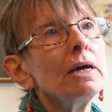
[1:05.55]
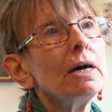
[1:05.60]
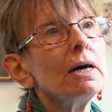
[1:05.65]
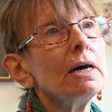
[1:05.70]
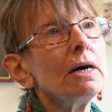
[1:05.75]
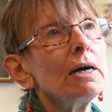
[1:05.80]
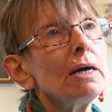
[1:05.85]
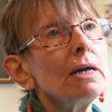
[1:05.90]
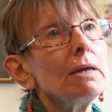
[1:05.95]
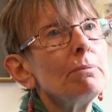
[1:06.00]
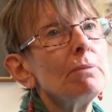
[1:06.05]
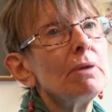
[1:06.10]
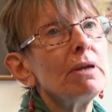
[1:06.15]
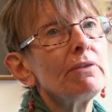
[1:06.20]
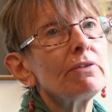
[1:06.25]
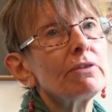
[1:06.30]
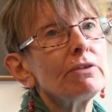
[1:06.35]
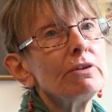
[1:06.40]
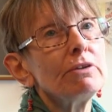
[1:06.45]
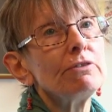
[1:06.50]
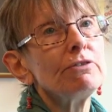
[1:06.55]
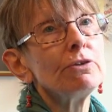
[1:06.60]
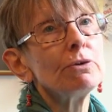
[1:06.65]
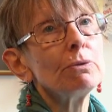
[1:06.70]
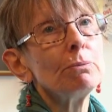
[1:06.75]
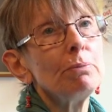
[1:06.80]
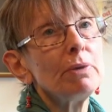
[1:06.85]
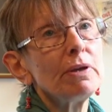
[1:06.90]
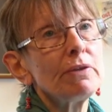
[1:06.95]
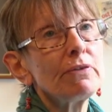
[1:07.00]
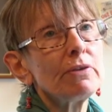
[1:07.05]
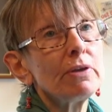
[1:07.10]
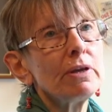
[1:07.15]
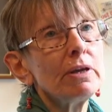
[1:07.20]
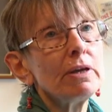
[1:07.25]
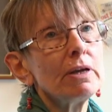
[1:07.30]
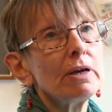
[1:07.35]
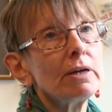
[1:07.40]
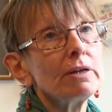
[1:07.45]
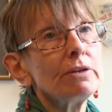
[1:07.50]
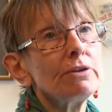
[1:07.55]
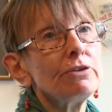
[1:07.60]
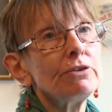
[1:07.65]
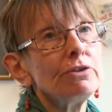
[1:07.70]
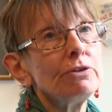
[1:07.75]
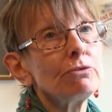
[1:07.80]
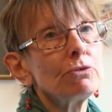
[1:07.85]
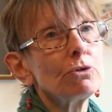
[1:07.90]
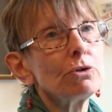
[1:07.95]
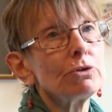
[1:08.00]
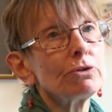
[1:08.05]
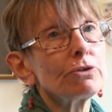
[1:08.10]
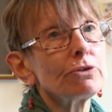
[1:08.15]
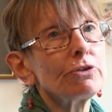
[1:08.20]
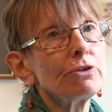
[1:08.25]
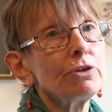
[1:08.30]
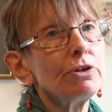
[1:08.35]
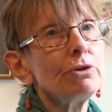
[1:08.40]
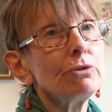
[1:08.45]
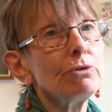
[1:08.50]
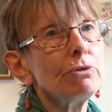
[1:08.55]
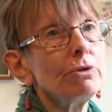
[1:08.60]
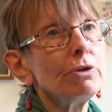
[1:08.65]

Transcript: Uh, it means that if you're busy and you've got you,